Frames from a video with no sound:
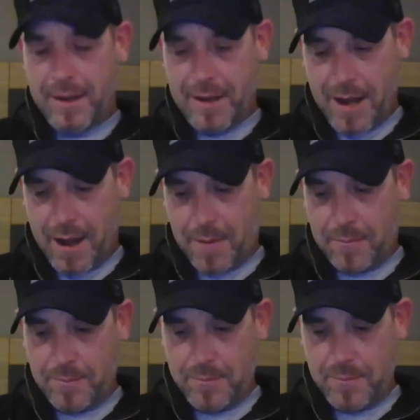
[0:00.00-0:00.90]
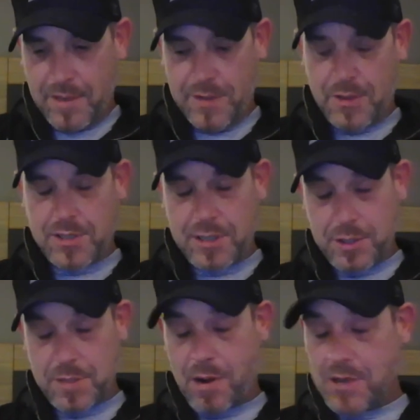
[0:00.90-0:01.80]
Um, and
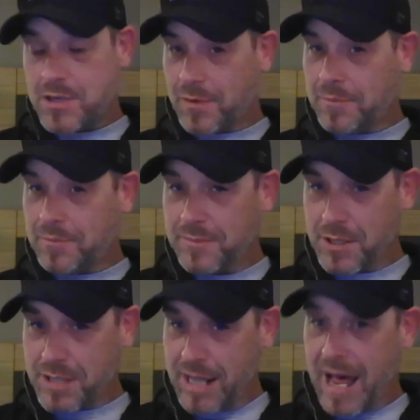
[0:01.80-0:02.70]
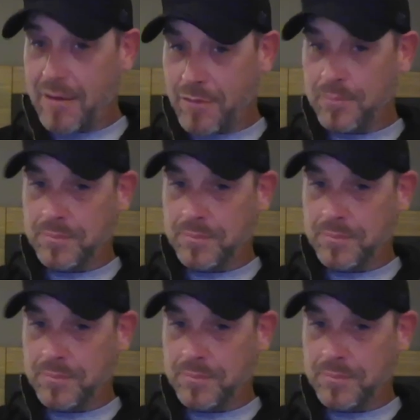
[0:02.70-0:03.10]
there's a bunch of them. There's a lot of them.